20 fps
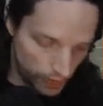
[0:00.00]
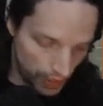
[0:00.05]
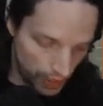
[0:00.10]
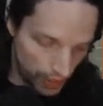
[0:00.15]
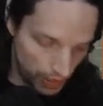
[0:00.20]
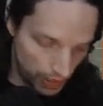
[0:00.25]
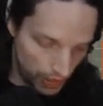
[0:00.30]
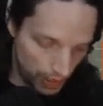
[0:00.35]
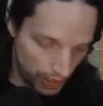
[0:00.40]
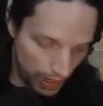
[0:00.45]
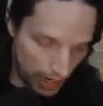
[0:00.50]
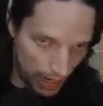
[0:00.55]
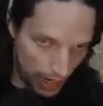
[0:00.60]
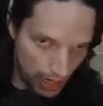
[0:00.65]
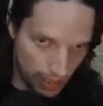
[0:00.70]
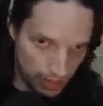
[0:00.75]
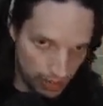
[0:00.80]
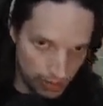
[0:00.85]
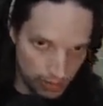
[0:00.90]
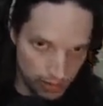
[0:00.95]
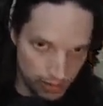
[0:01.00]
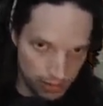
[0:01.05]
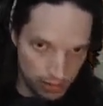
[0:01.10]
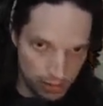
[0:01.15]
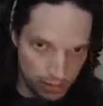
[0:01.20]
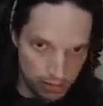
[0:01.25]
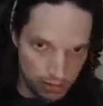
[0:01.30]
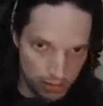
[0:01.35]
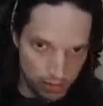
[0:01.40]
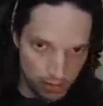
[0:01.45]
take
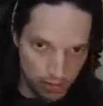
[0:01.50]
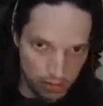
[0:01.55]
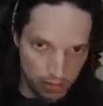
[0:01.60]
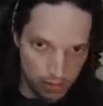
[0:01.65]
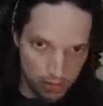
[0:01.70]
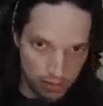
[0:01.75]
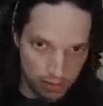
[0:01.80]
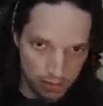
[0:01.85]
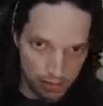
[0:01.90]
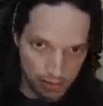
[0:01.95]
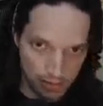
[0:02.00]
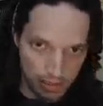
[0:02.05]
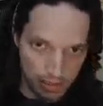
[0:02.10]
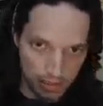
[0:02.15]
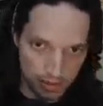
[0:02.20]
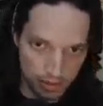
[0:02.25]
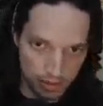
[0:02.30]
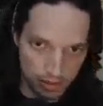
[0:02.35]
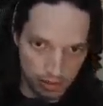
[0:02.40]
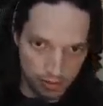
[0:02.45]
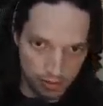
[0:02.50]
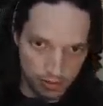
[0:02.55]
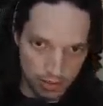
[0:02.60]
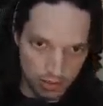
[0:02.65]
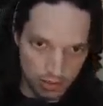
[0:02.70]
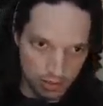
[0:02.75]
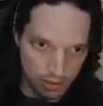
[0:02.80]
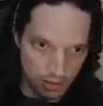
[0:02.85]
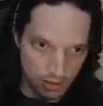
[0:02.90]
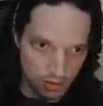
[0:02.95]
and select all of
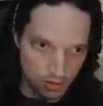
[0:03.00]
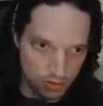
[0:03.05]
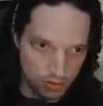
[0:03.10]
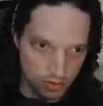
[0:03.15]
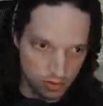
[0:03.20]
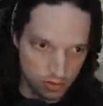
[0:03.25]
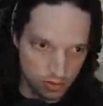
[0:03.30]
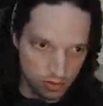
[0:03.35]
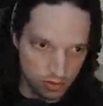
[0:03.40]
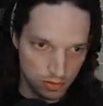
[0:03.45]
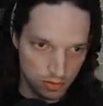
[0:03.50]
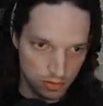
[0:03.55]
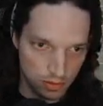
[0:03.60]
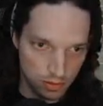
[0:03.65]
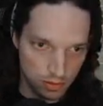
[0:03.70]
these notes,